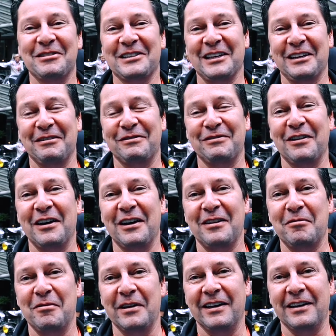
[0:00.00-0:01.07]
was kind of
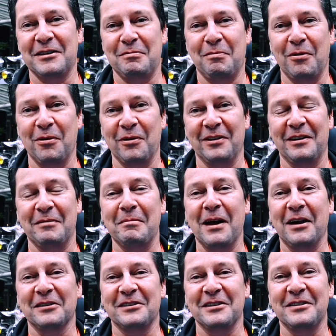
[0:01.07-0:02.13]
fun. We explored the
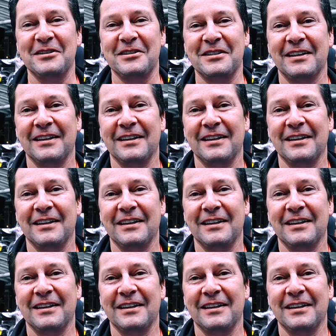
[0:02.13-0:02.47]
mountains